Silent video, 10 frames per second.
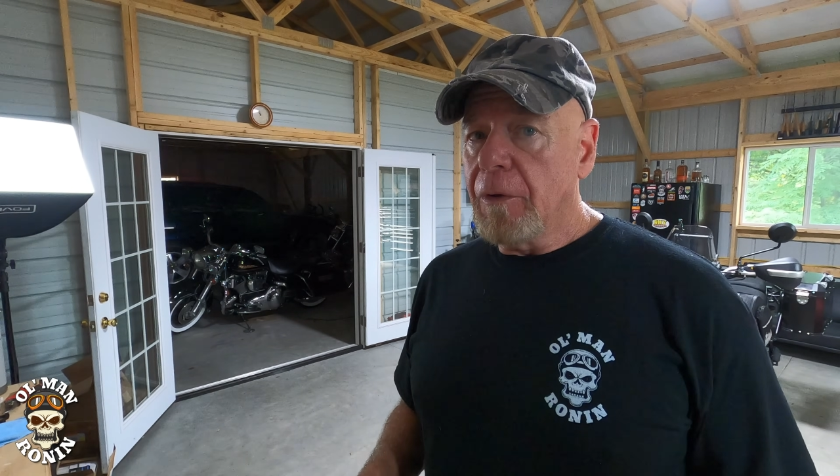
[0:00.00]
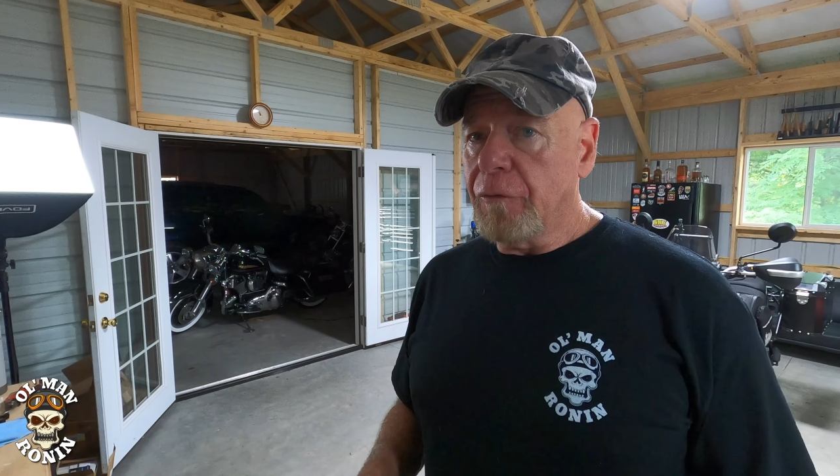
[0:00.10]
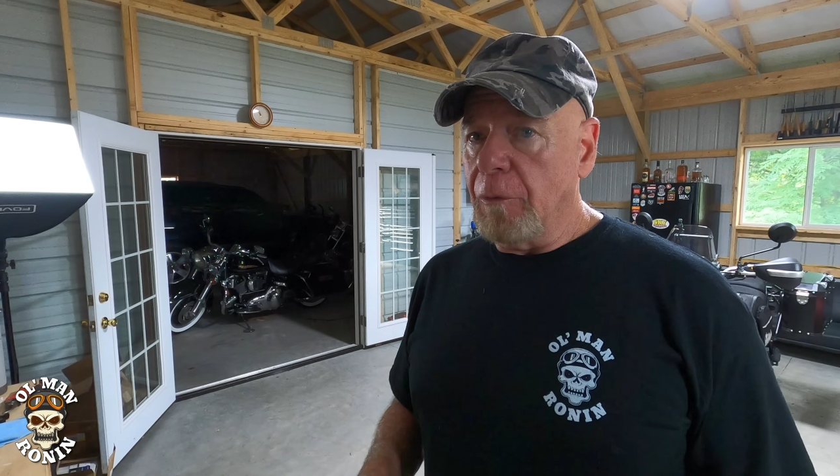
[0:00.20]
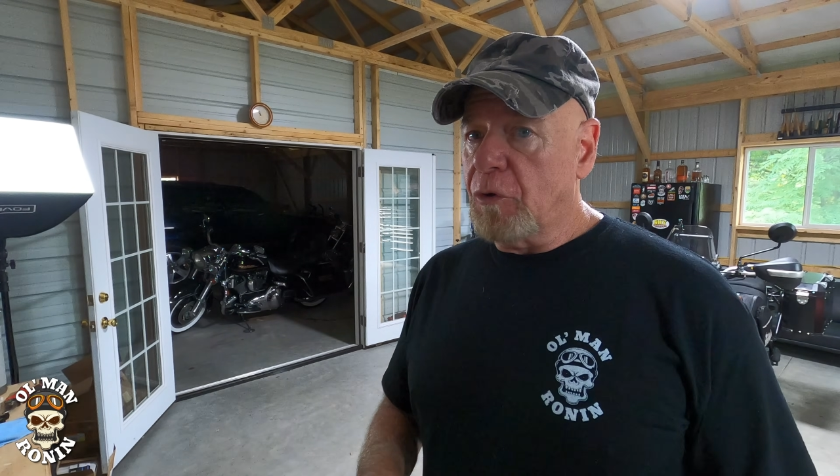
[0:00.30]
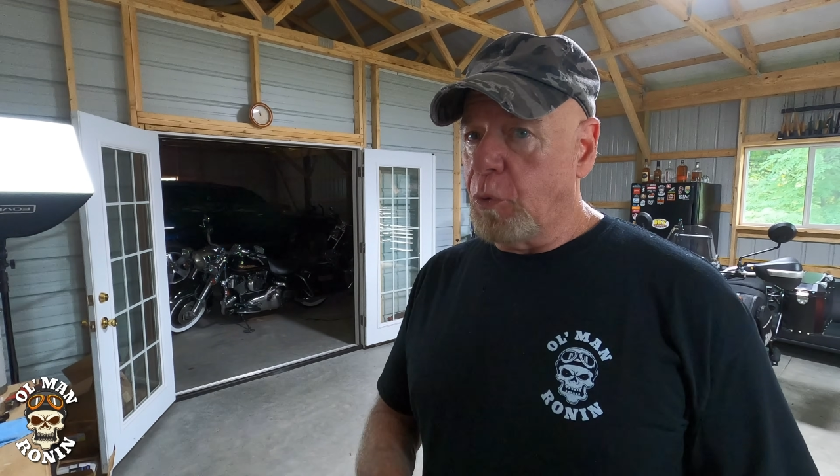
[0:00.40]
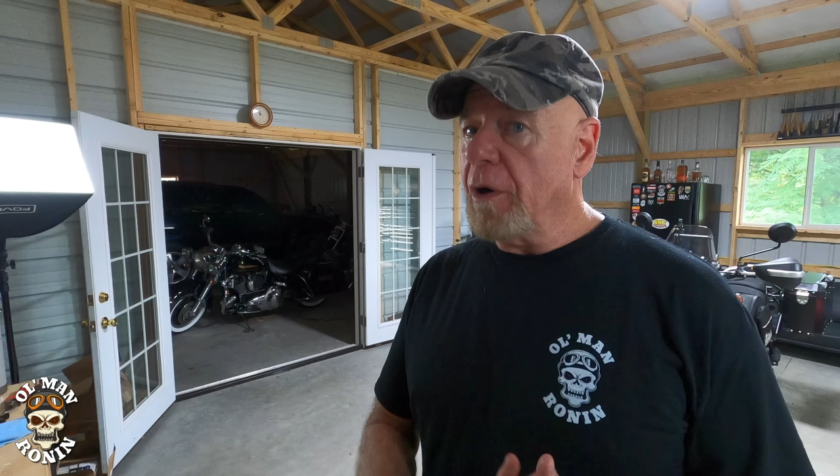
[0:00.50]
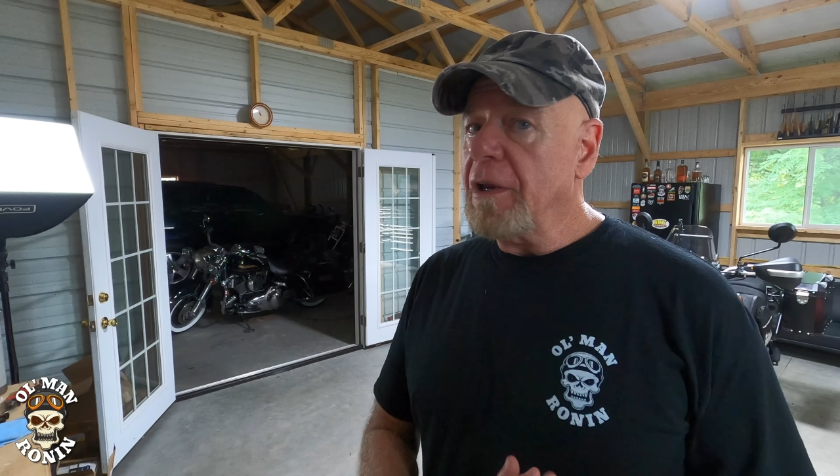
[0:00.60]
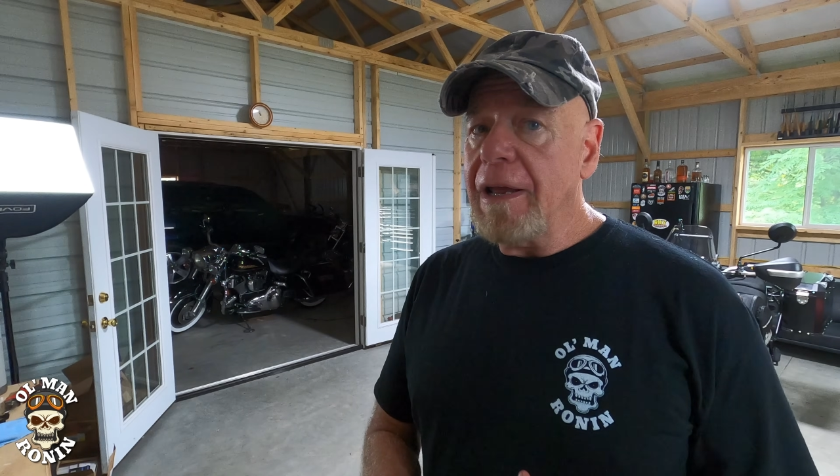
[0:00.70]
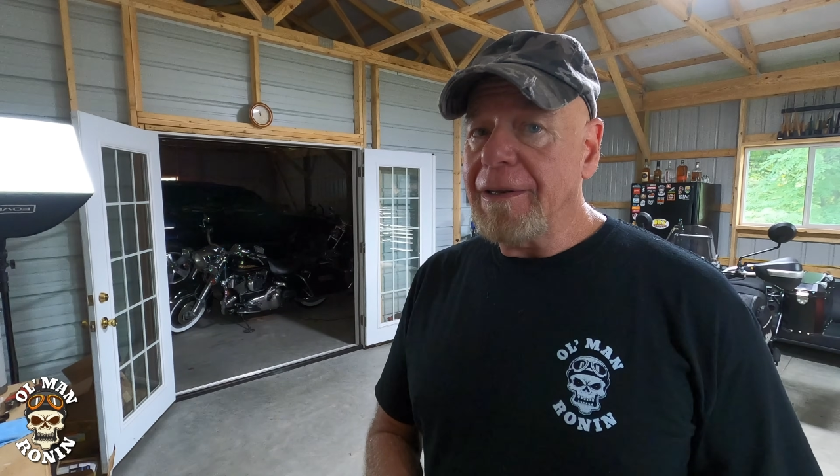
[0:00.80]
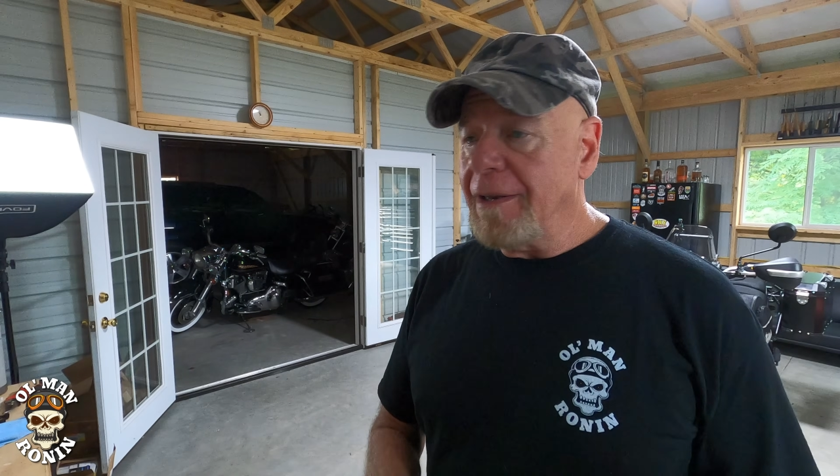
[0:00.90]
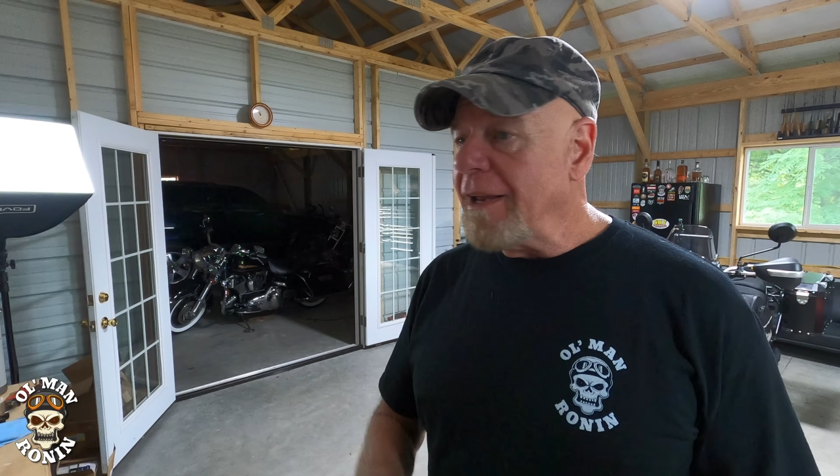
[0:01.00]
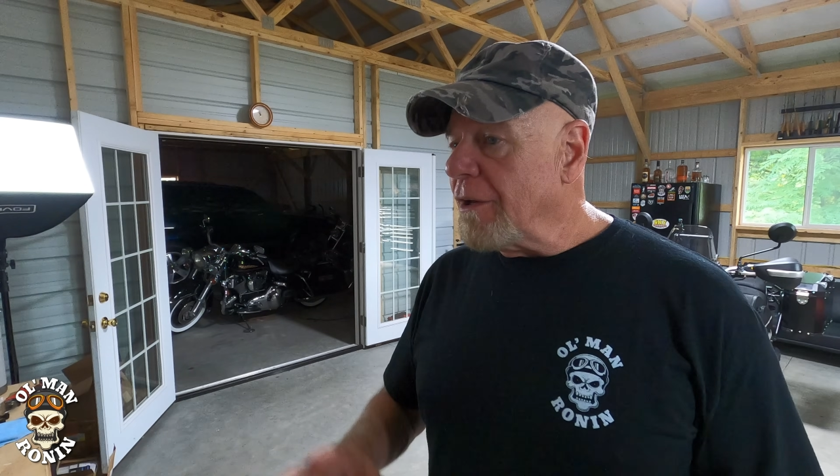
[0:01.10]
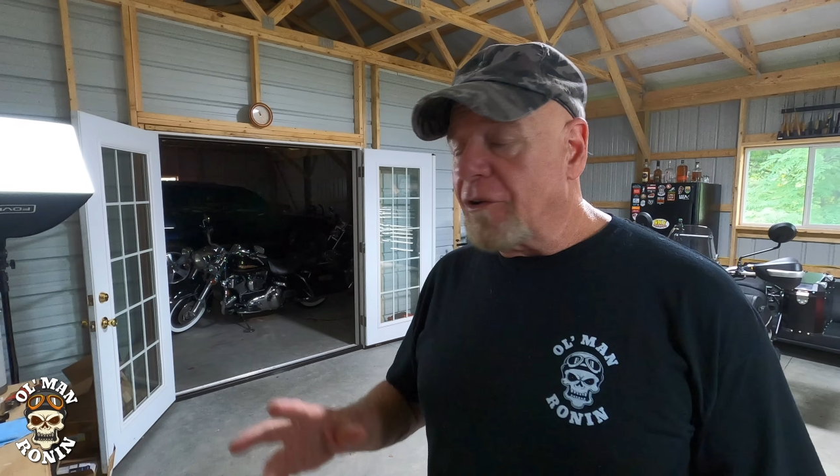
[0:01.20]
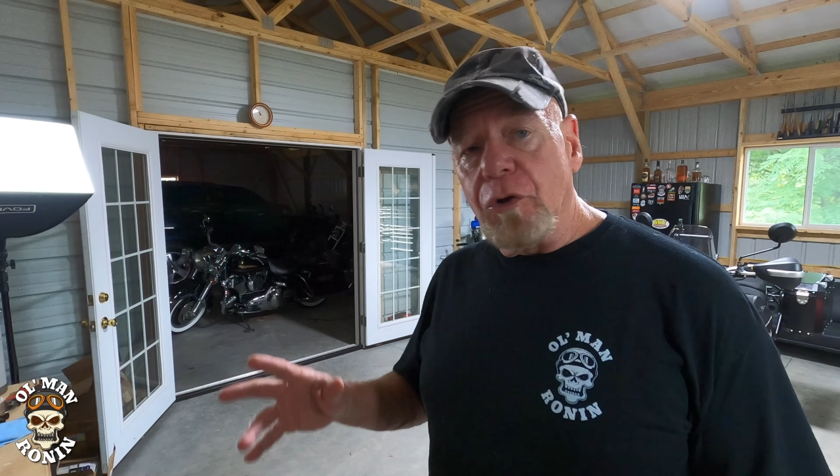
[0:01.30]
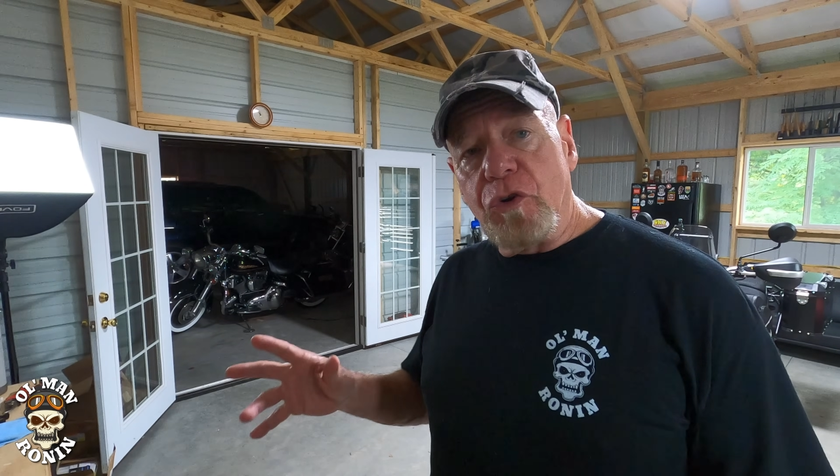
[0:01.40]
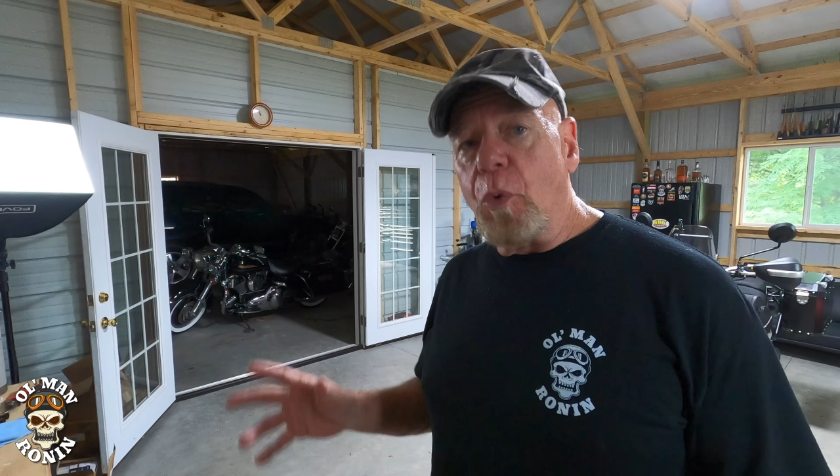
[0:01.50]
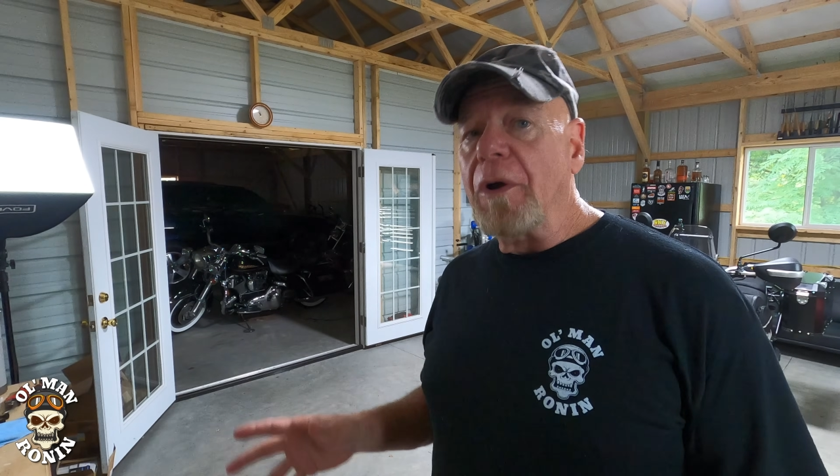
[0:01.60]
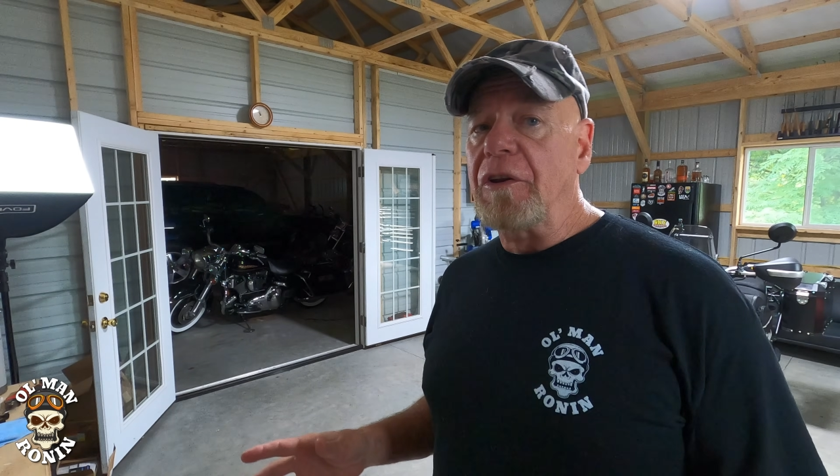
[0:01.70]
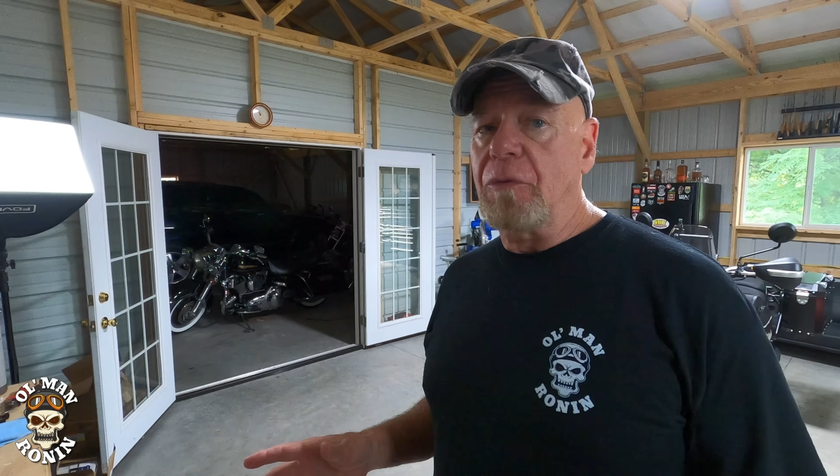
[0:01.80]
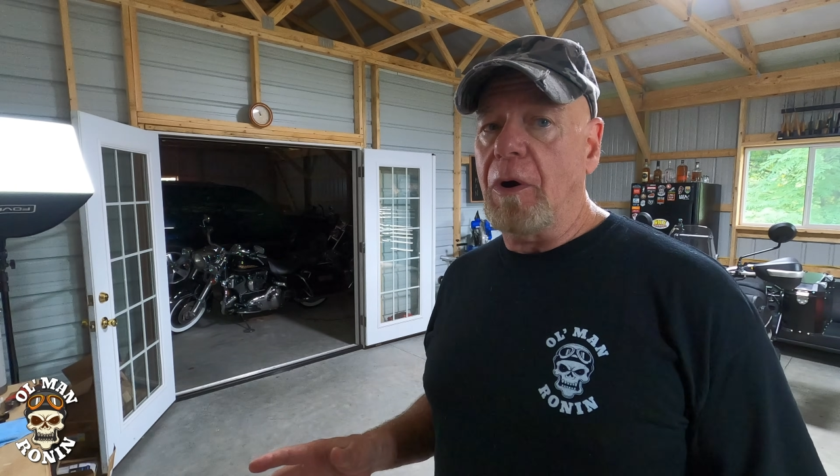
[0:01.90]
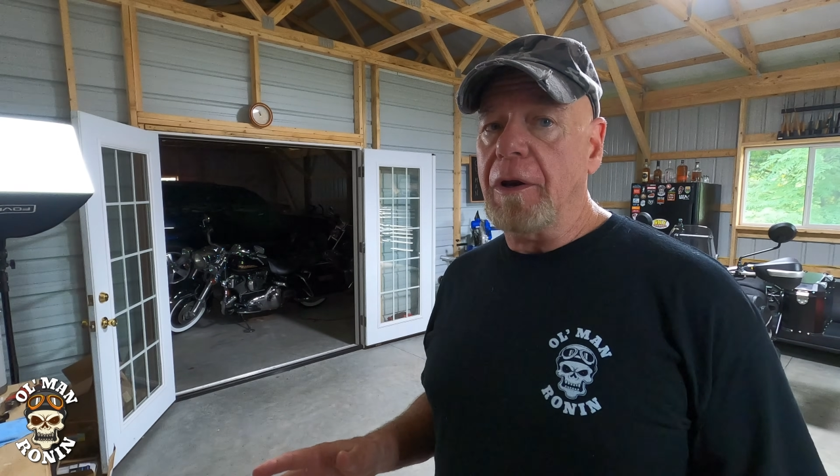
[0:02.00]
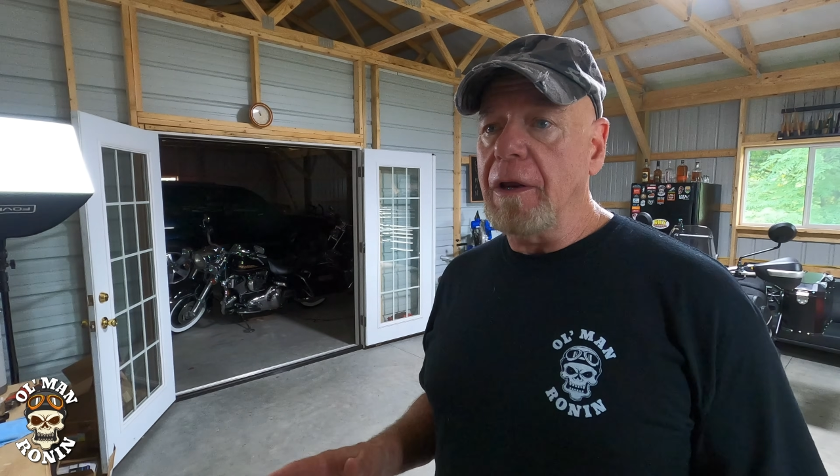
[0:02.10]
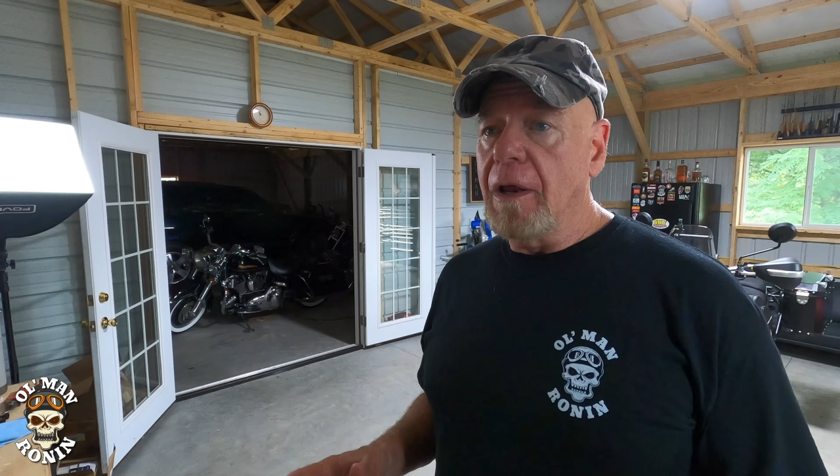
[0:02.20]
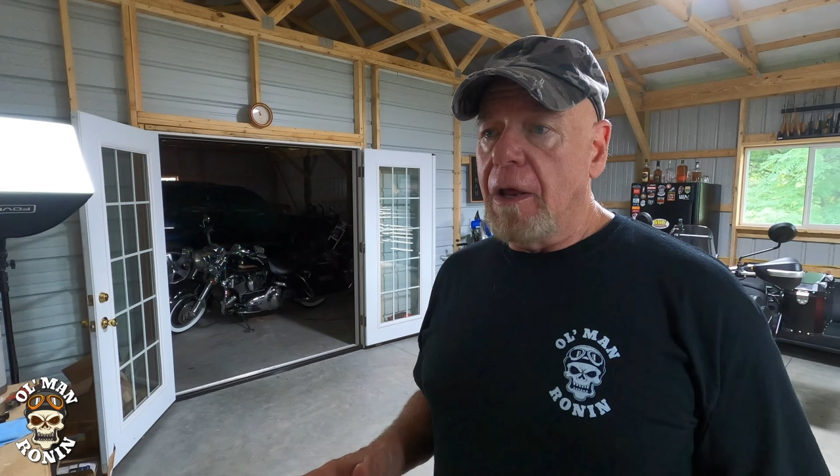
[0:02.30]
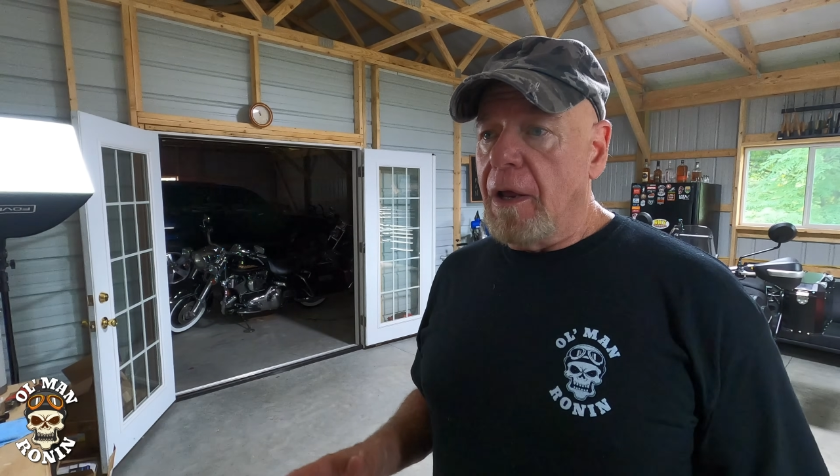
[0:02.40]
from 2018 until 2020